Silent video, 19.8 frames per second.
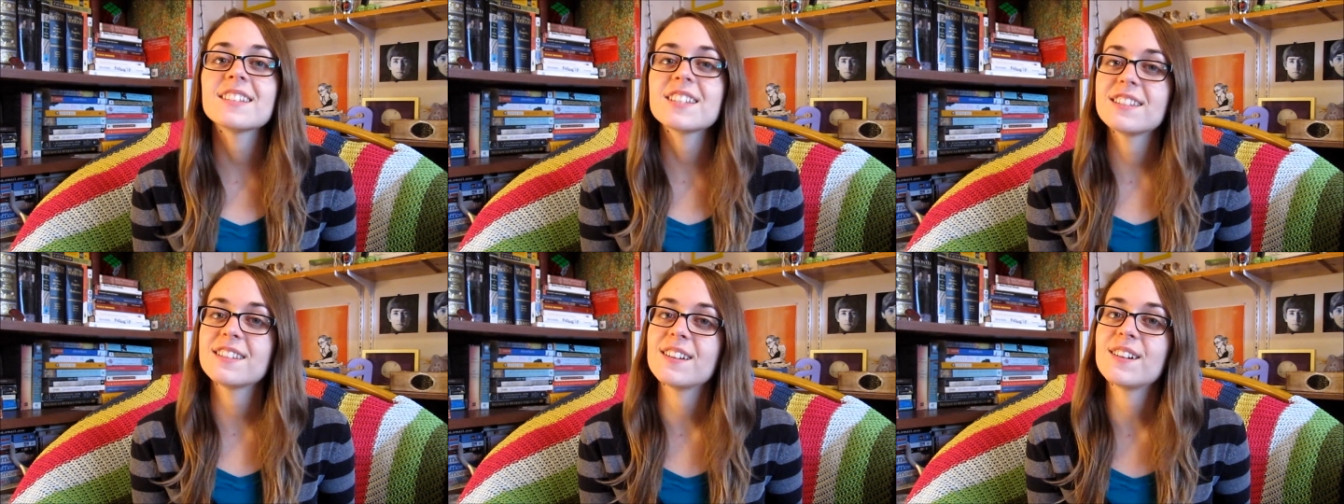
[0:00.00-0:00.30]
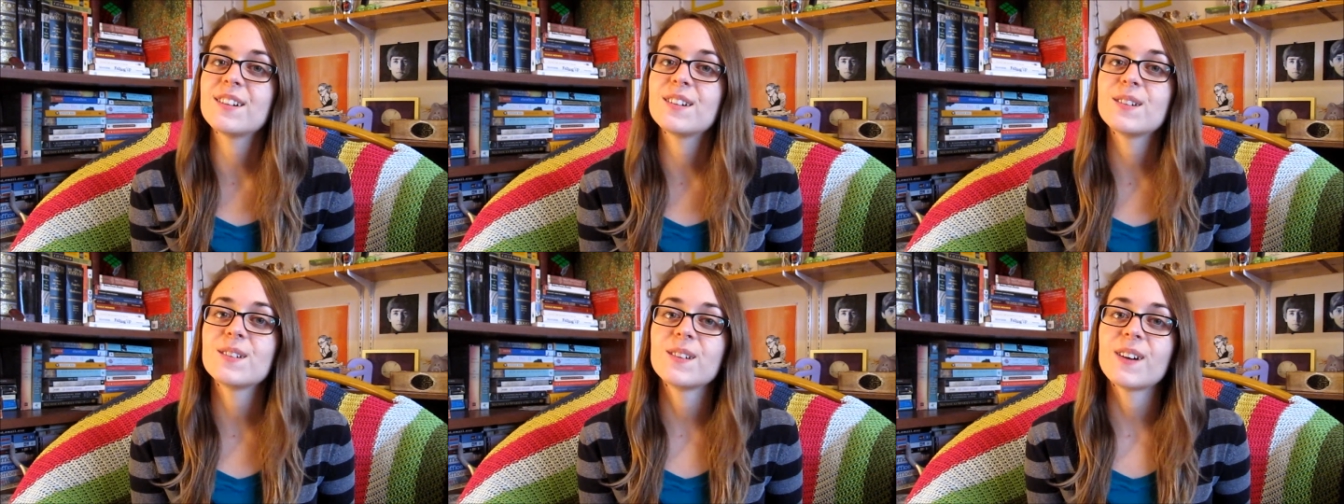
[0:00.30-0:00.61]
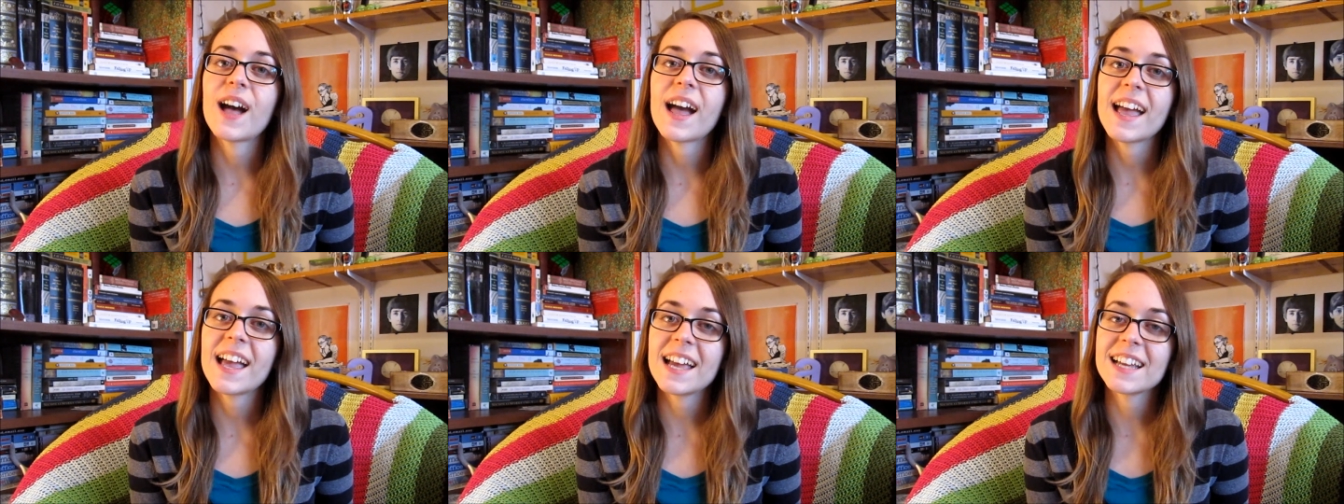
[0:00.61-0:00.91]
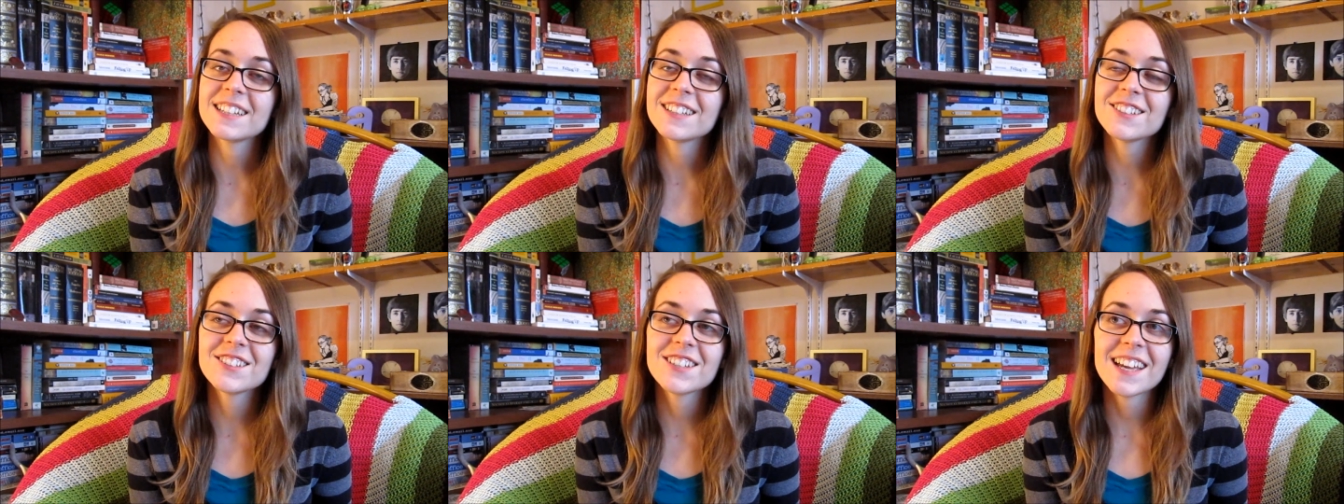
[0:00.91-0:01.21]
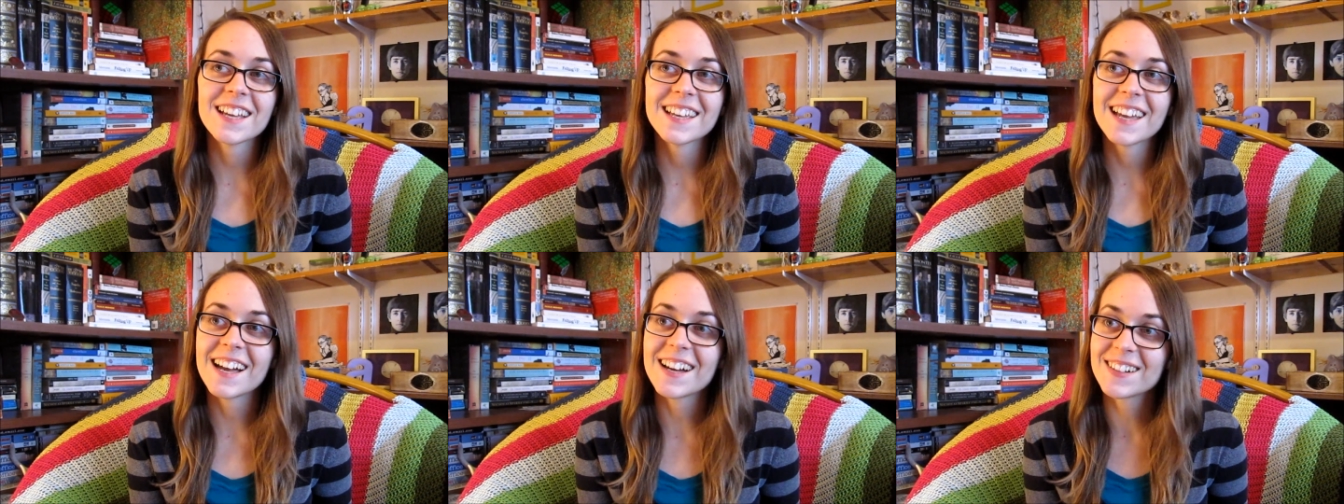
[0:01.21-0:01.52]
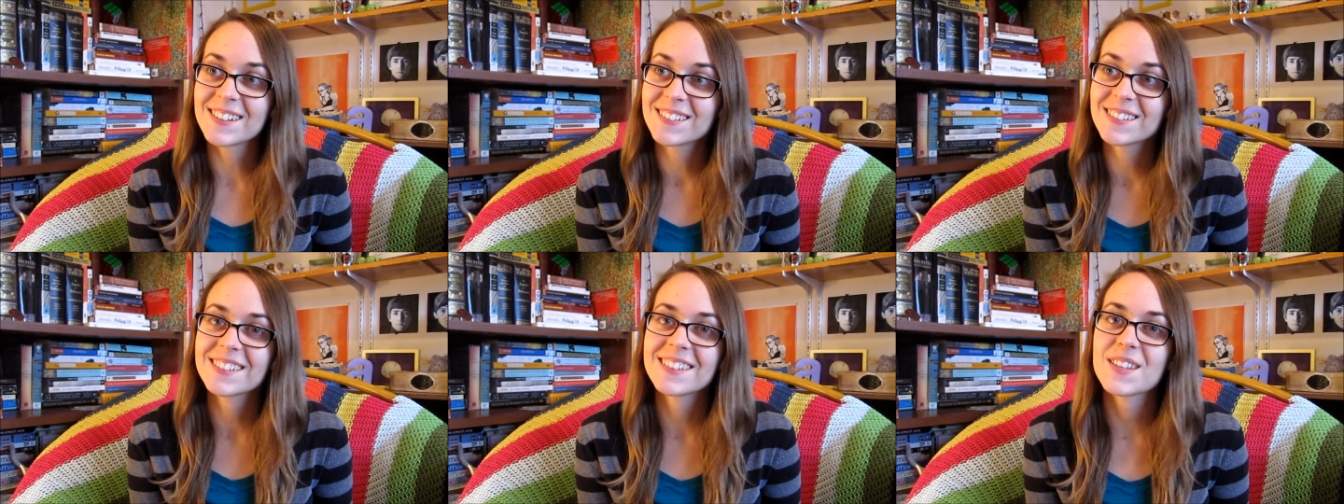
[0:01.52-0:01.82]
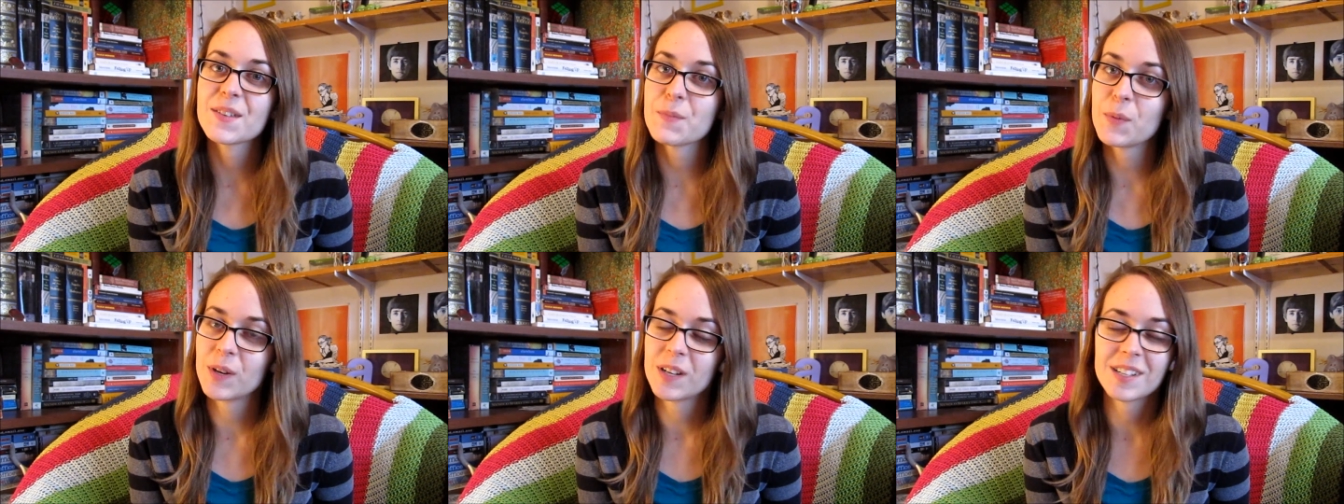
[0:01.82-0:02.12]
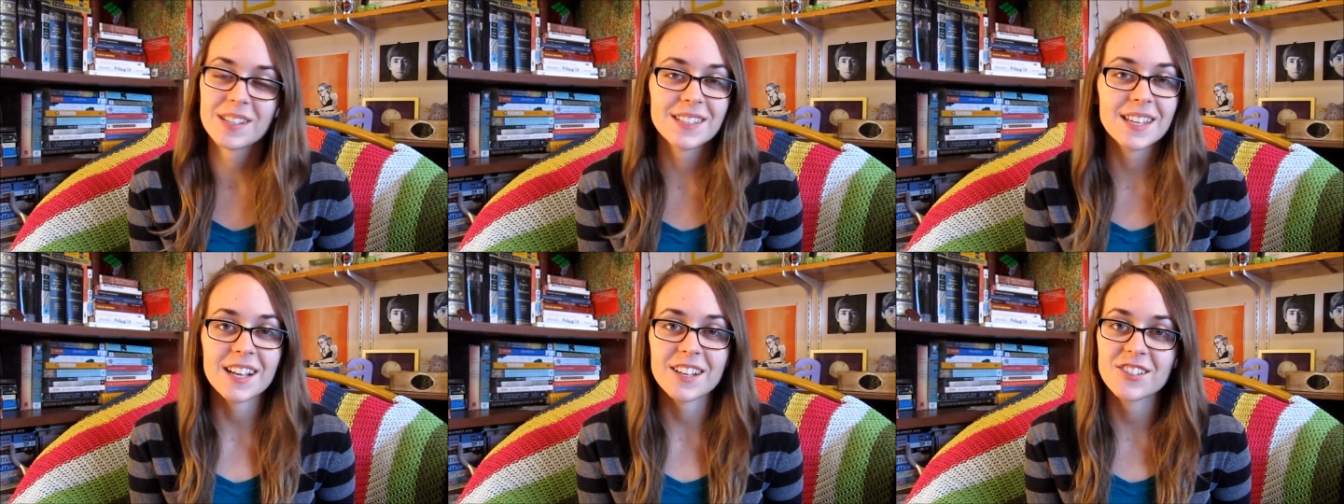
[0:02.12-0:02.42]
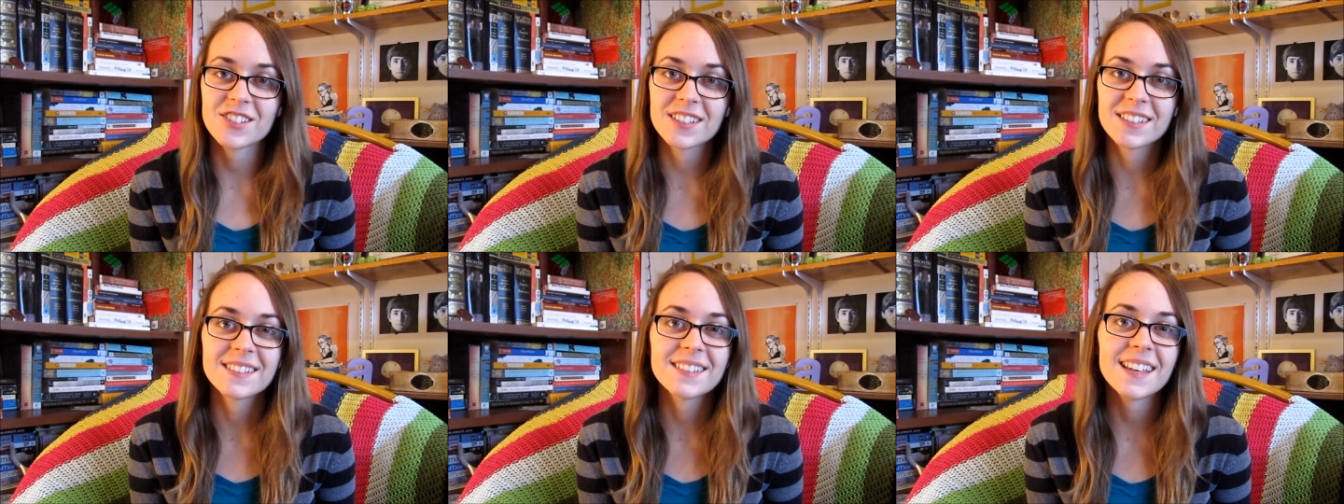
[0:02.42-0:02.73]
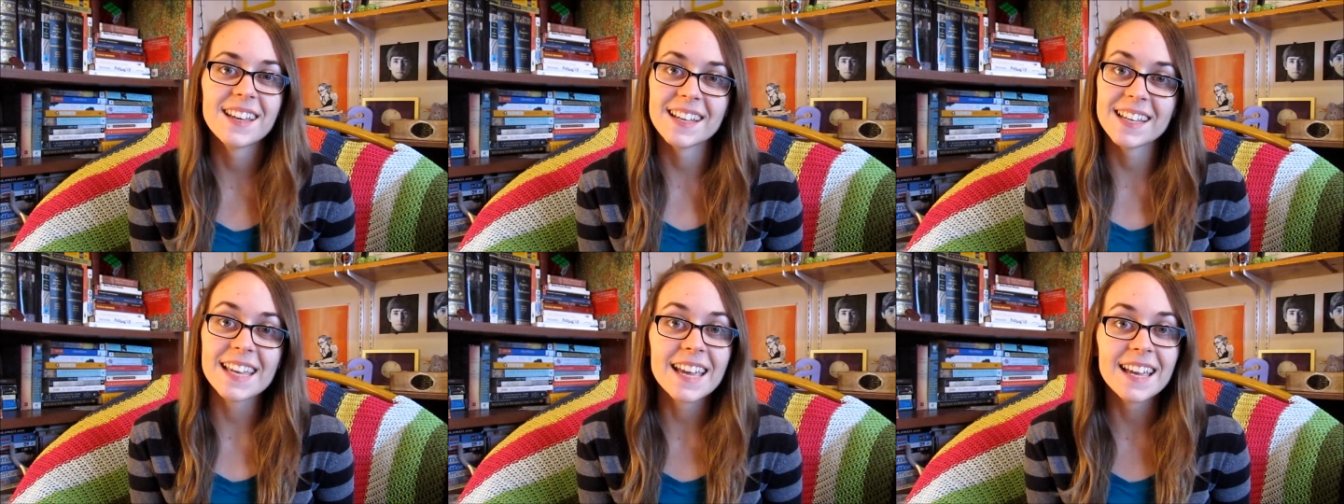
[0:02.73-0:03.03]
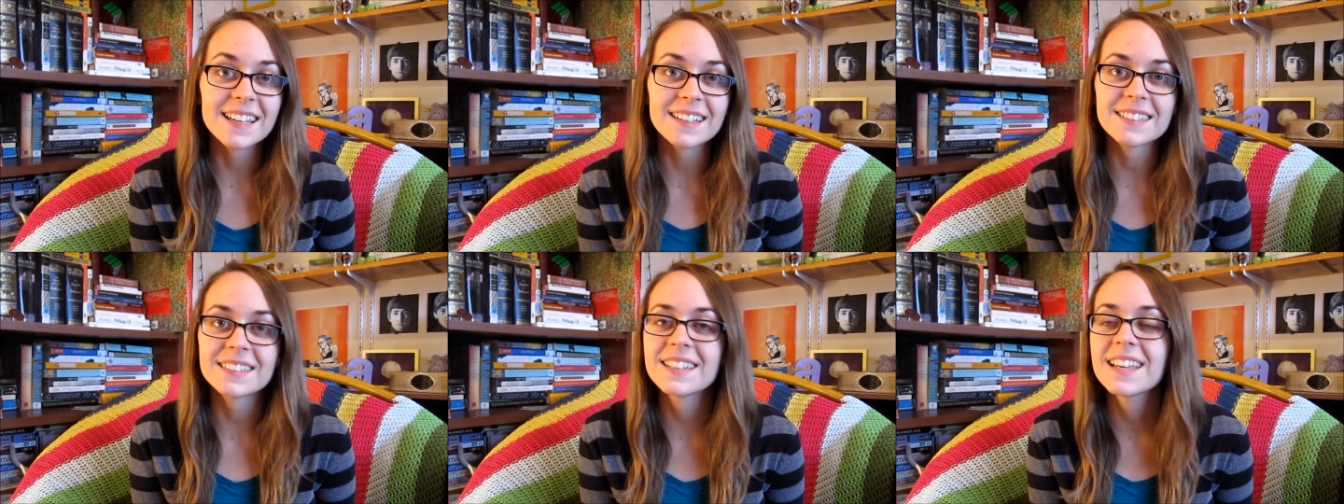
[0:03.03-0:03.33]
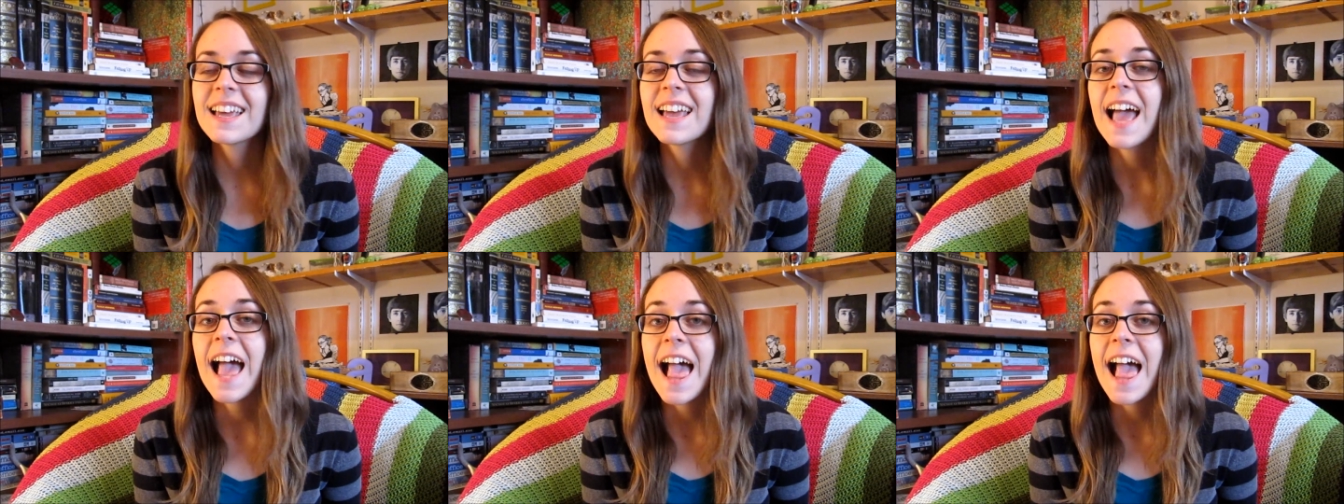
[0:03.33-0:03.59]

so I had to check out the book section again,